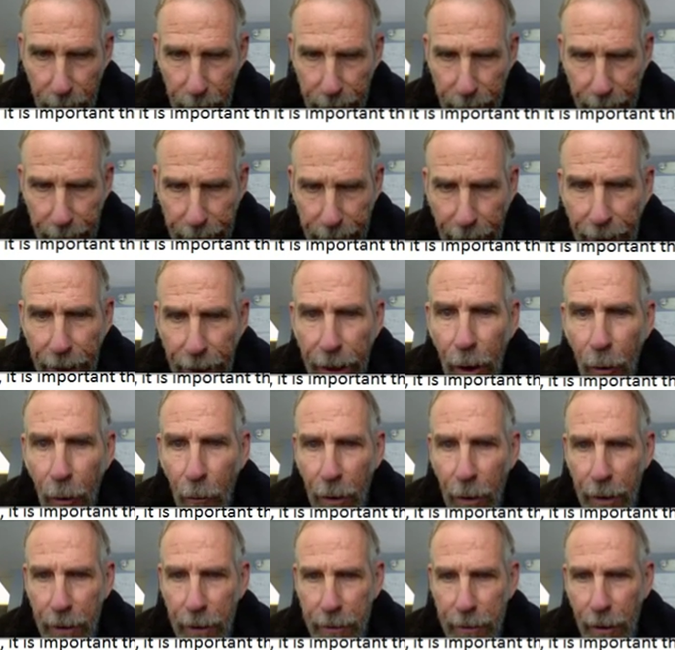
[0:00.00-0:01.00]
Today I
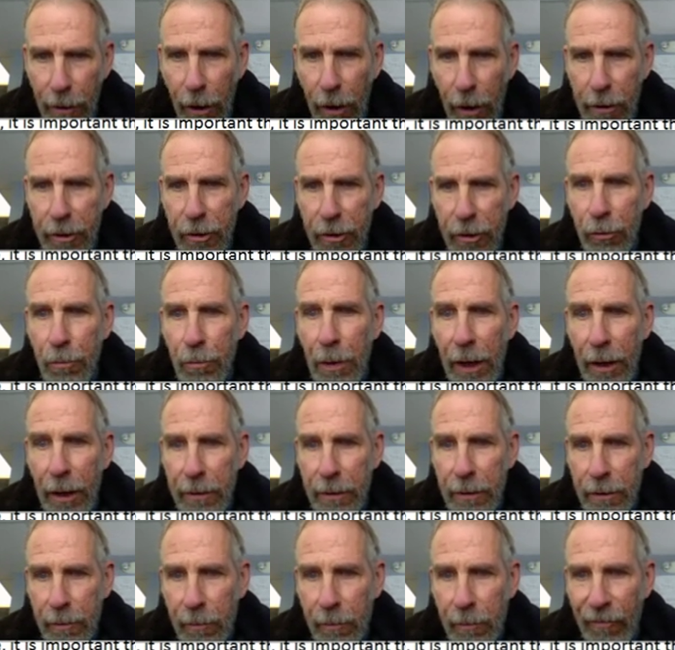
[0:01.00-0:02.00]
want to talk to you about
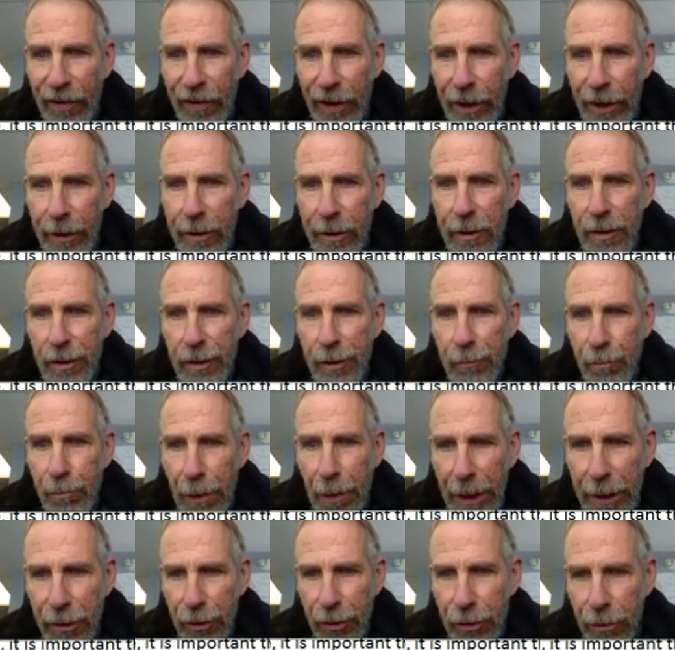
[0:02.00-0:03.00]
some very
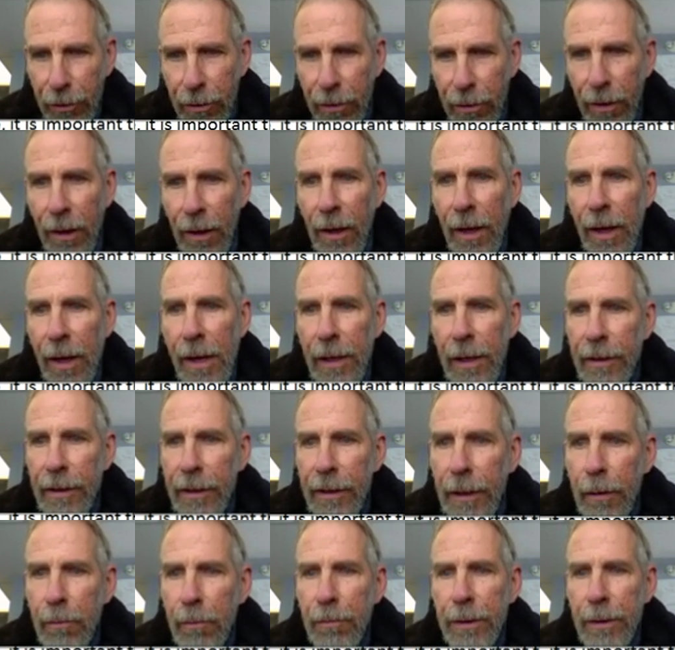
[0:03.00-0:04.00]
special
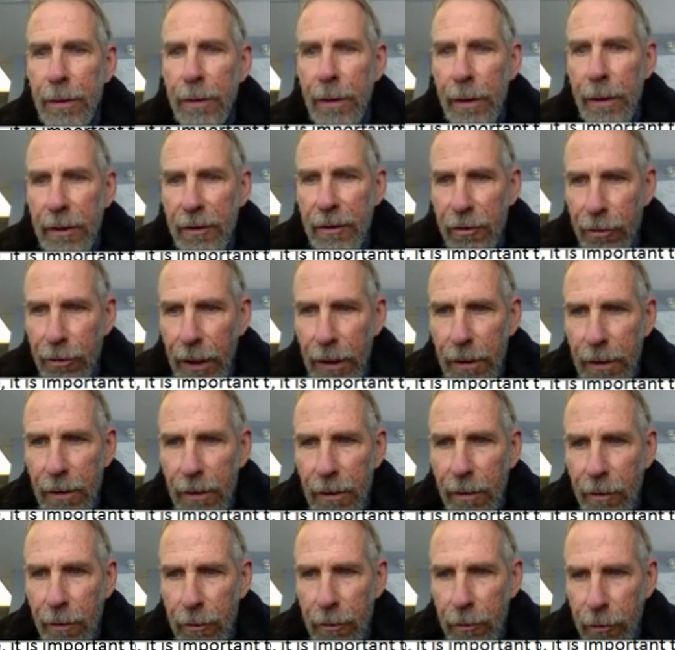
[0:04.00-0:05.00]
tips and tricks
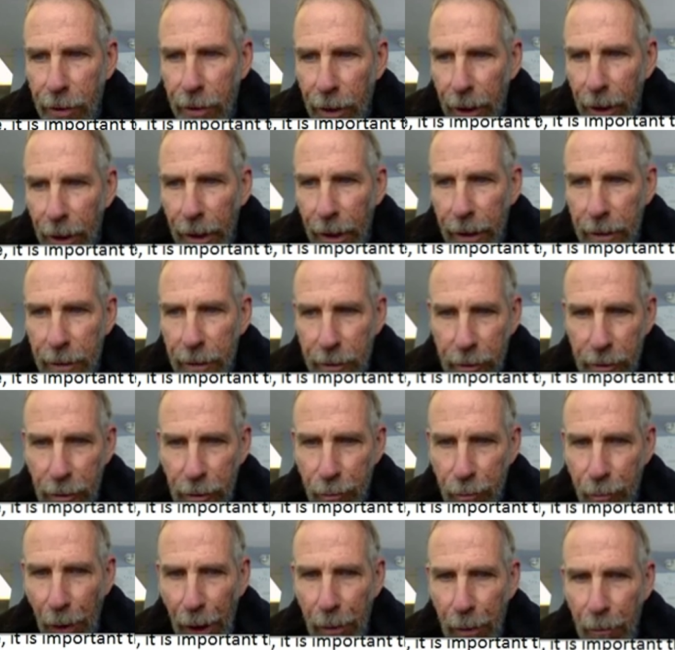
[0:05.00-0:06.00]
of the trade
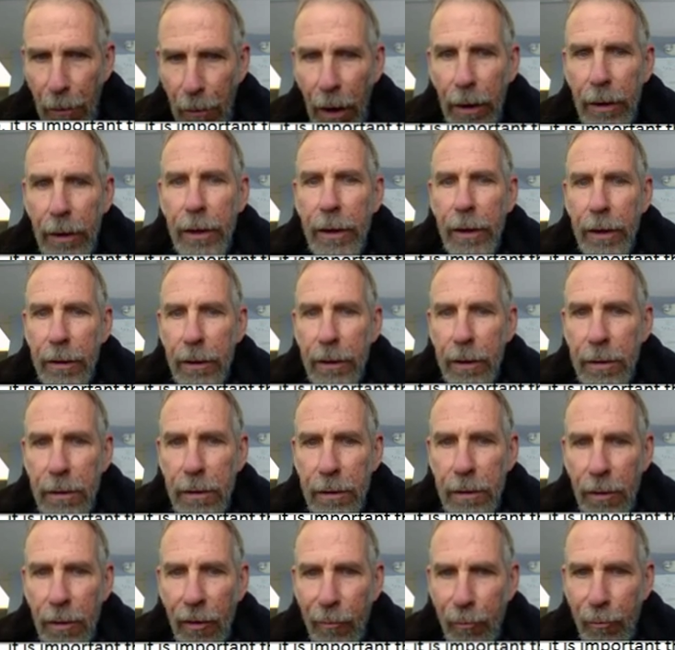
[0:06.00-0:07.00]
used by
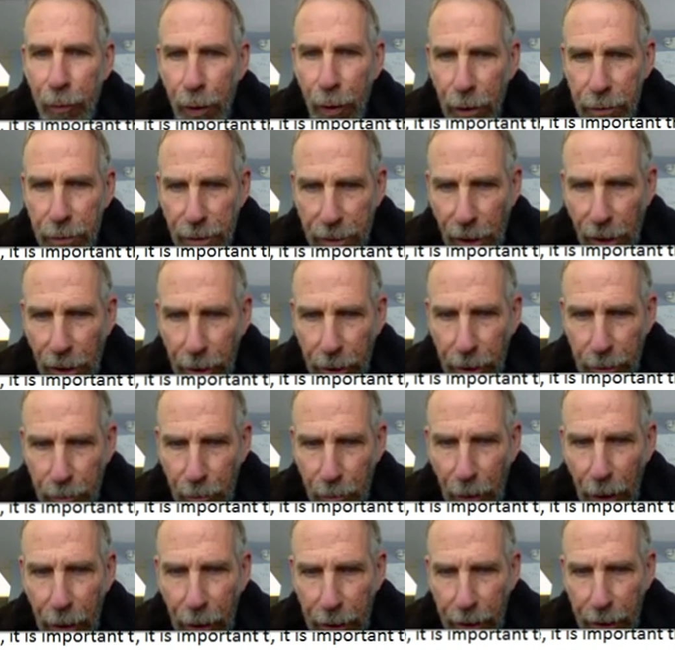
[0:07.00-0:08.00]
marketers of Postcard
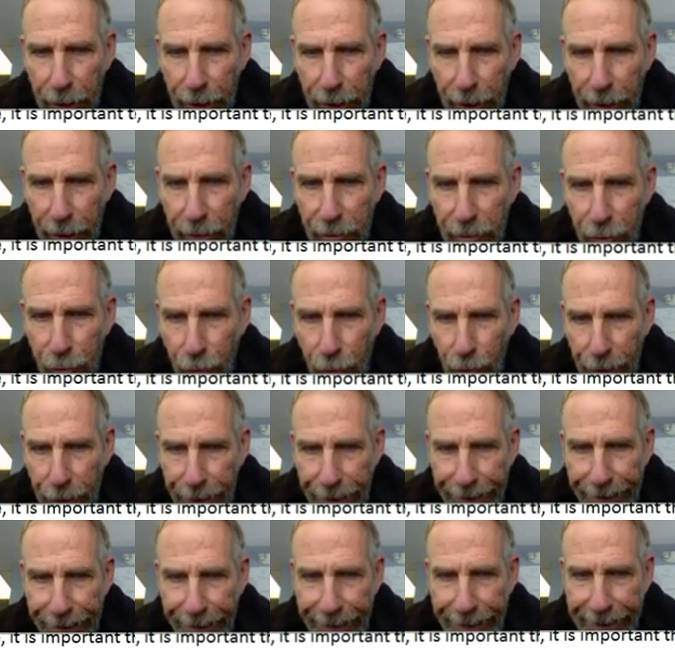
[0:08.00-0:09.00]
Marketing
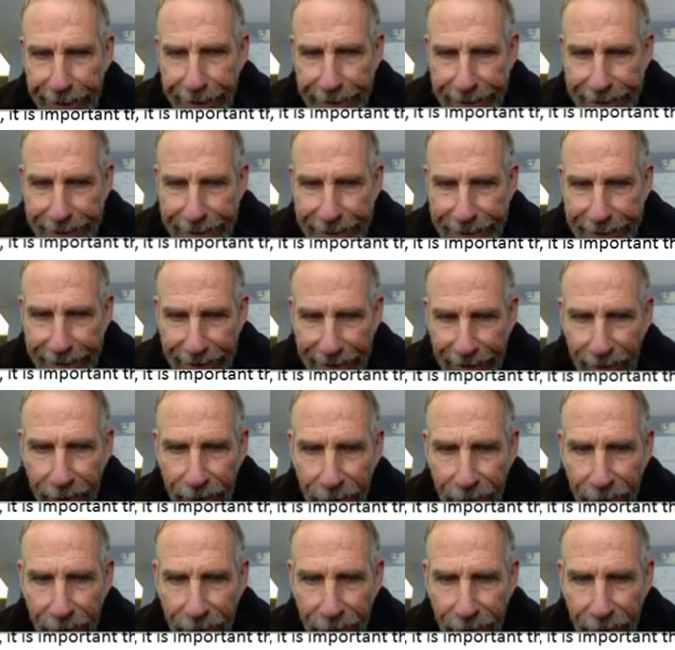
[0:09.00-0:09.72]
2019.